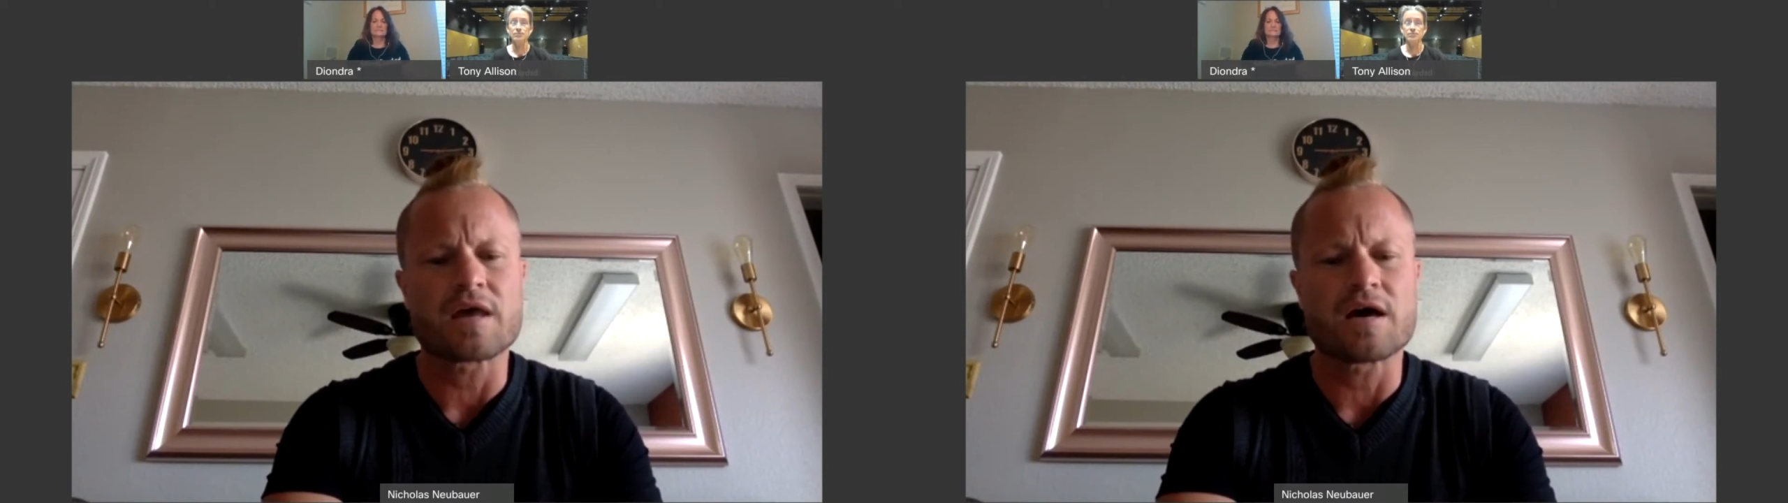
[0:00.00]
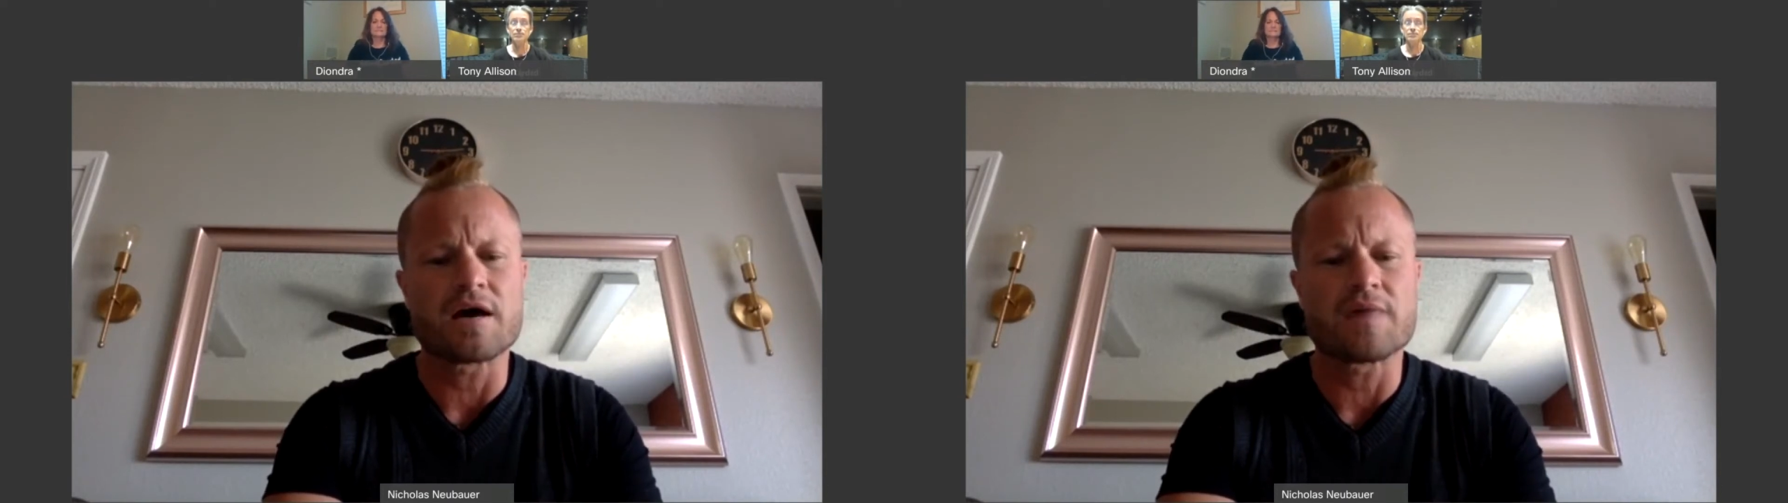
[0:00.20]

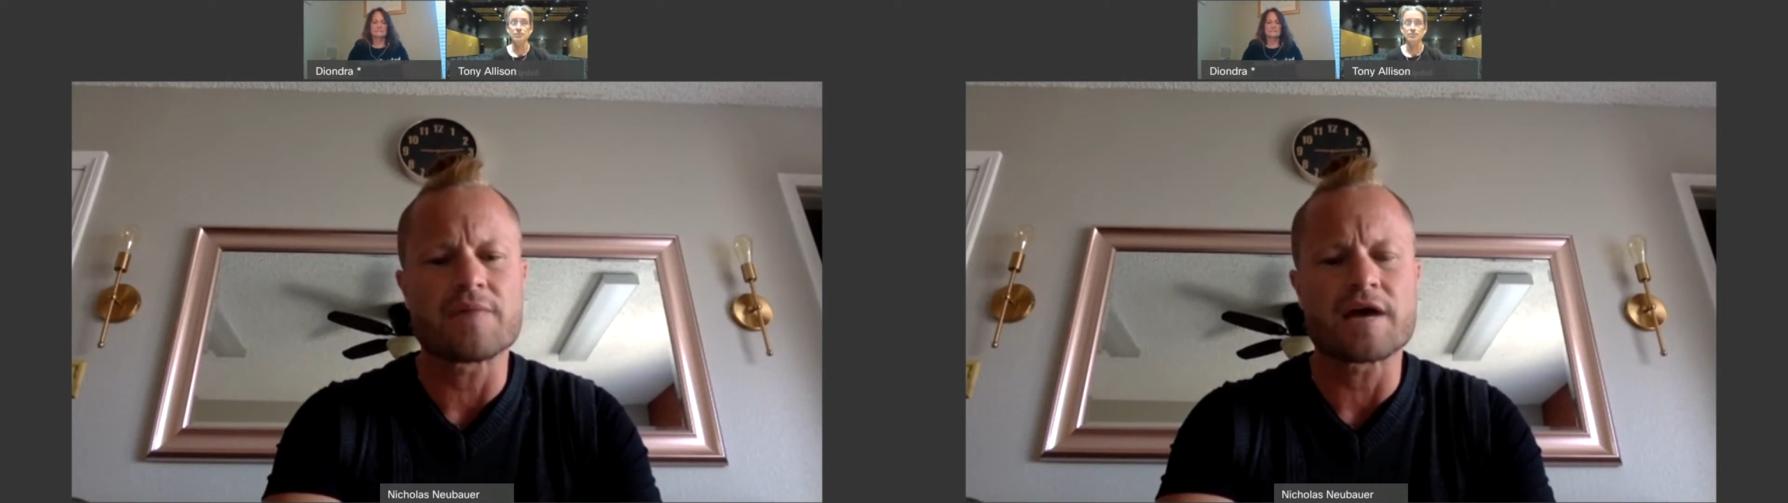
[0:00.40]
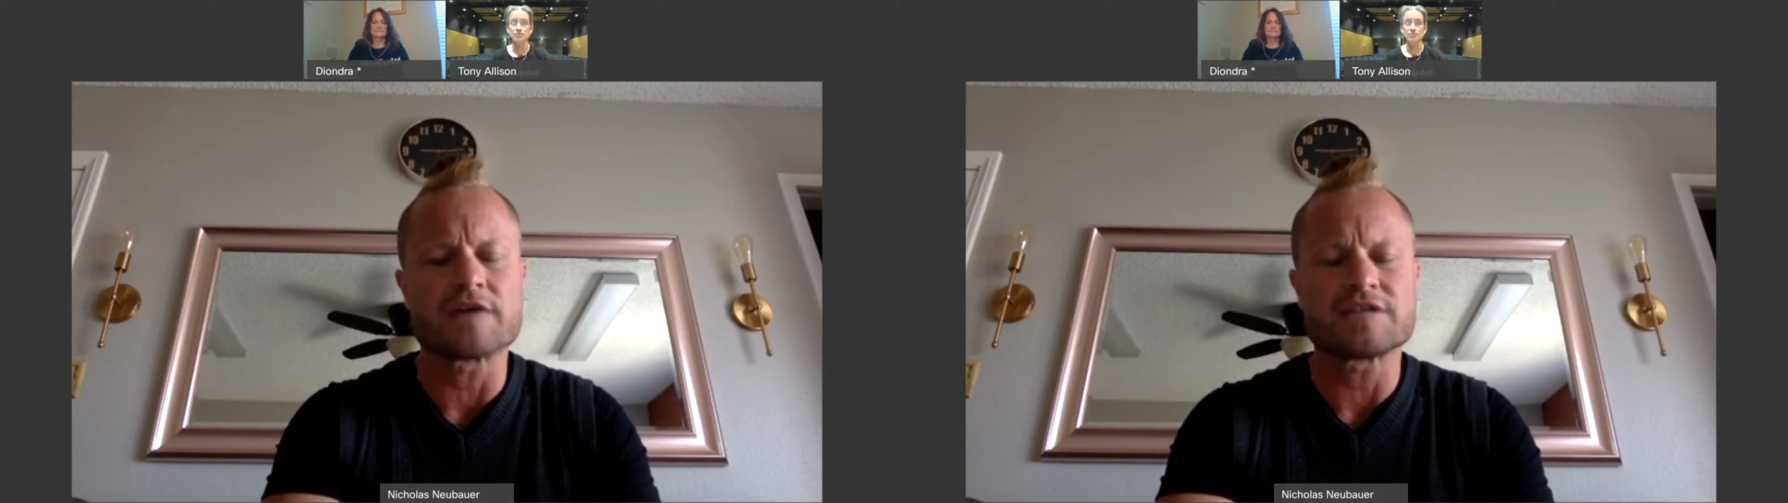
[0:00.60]

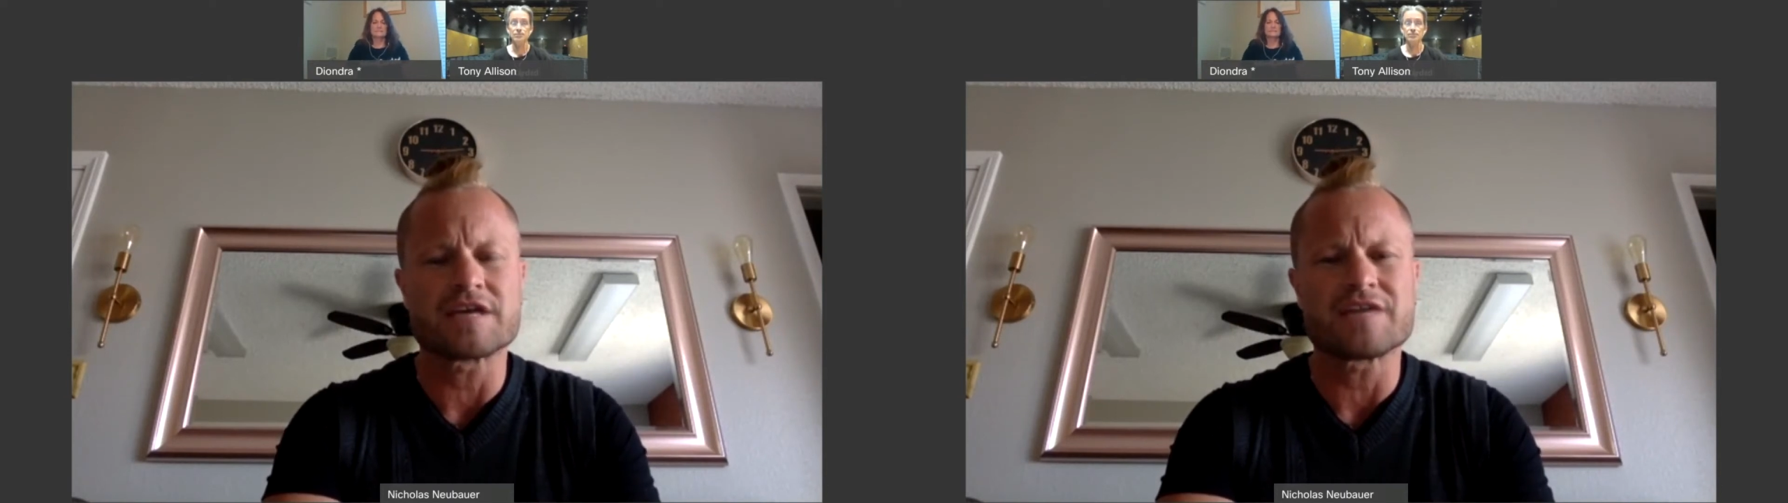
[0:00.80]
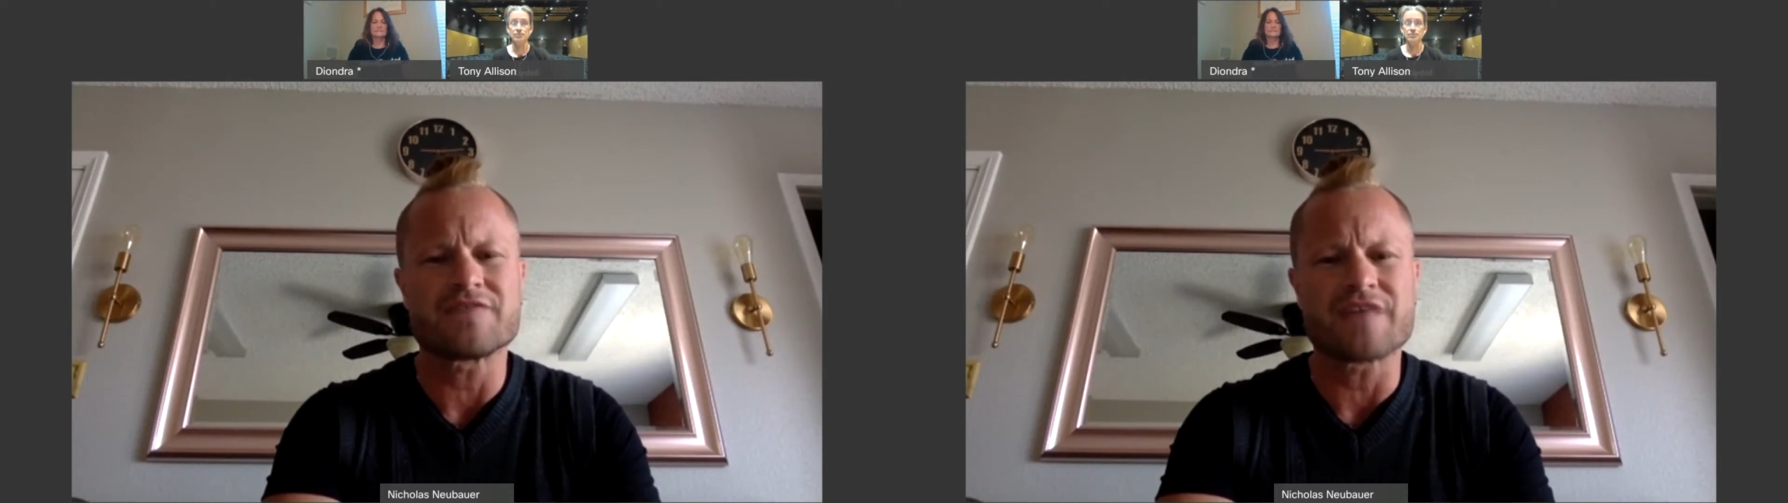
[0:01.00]

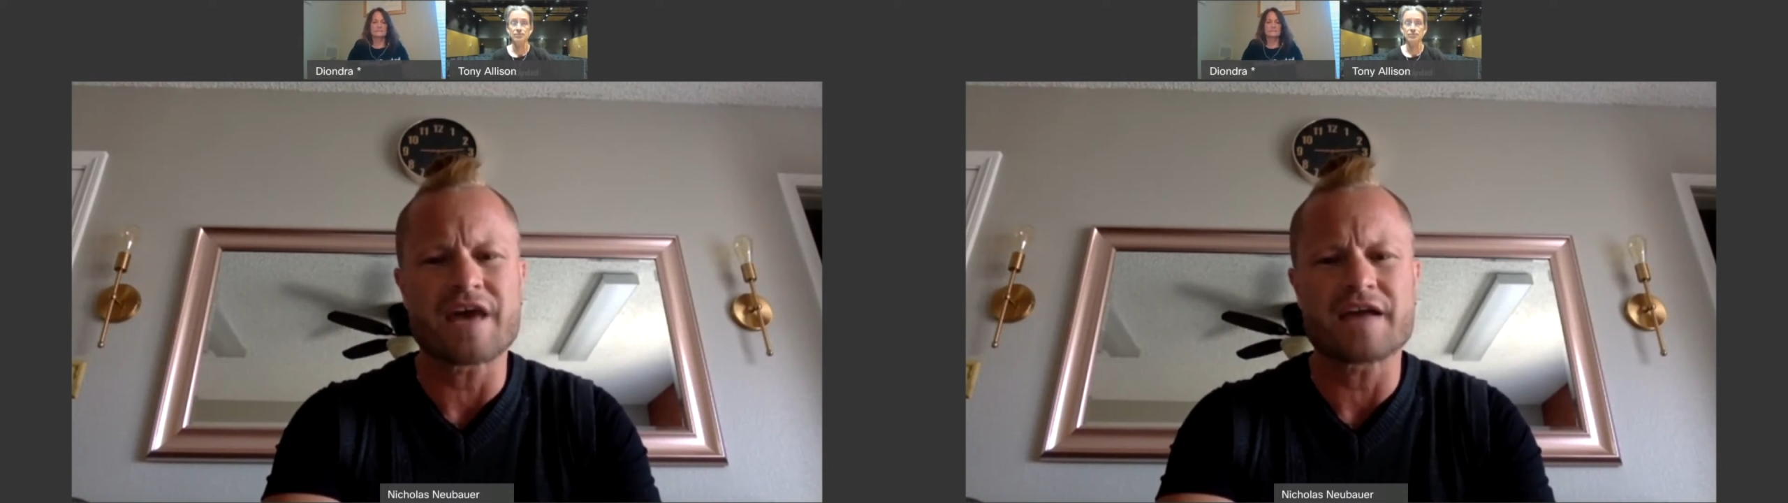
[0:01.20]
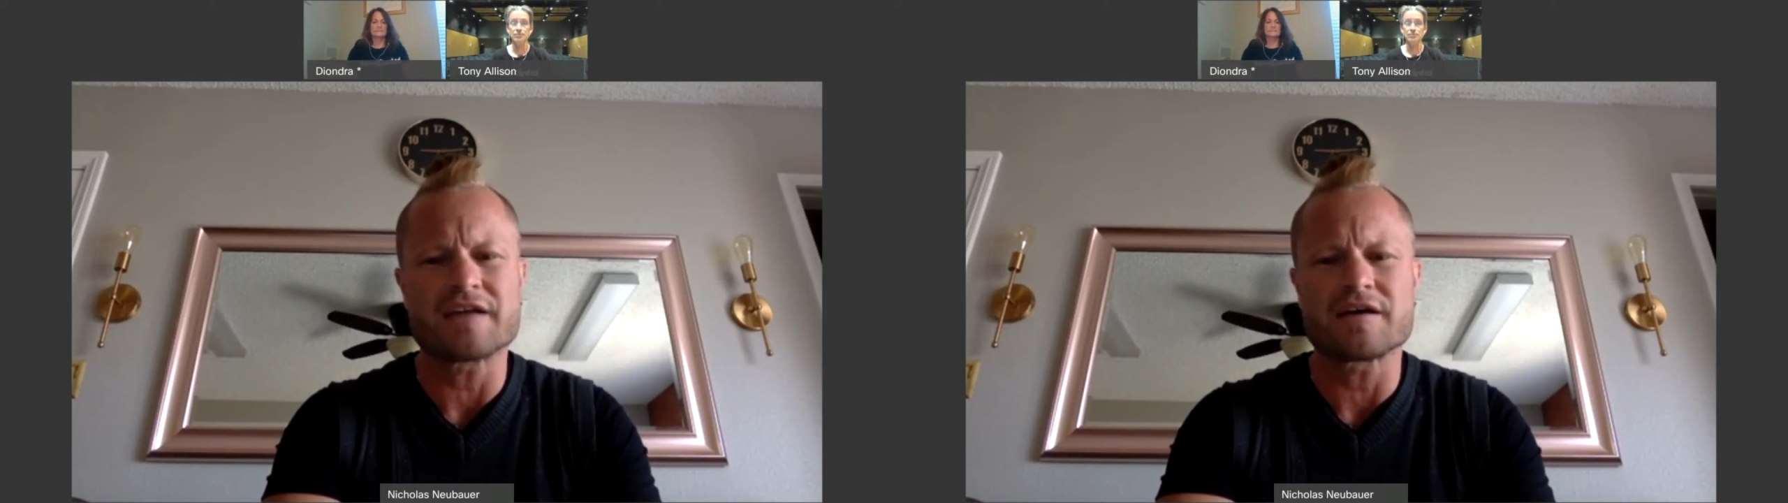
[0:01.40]
Outside of
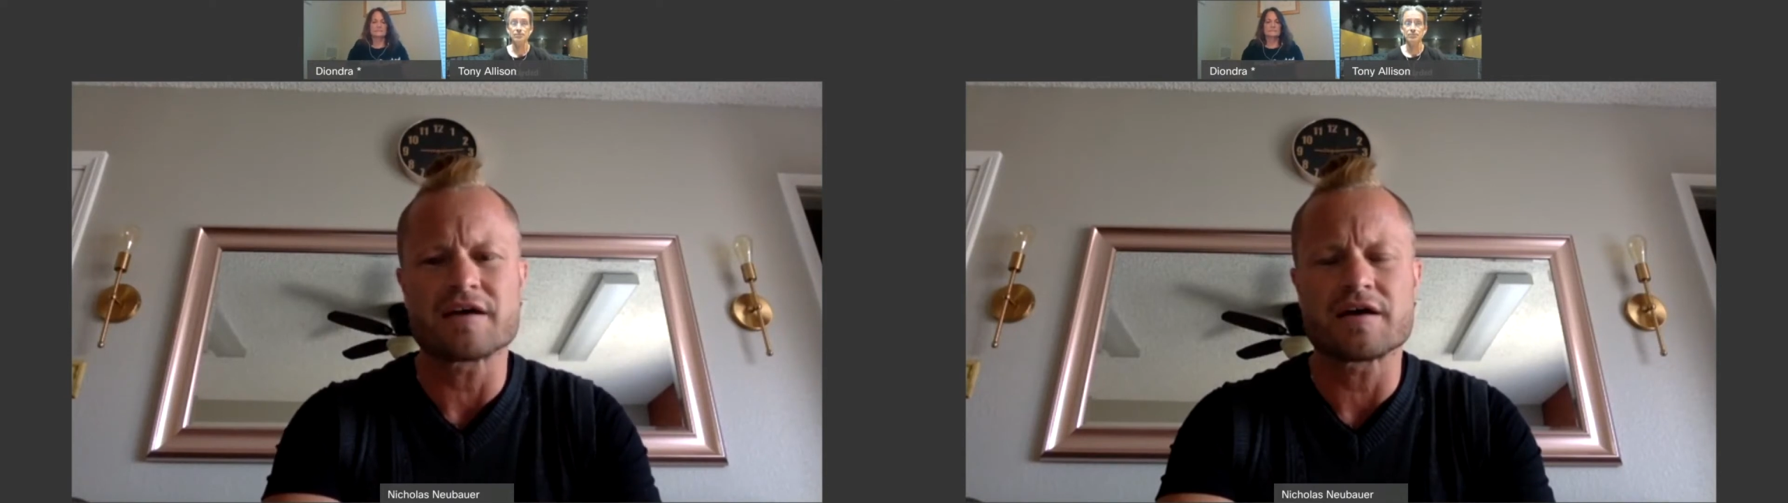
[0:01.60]
that,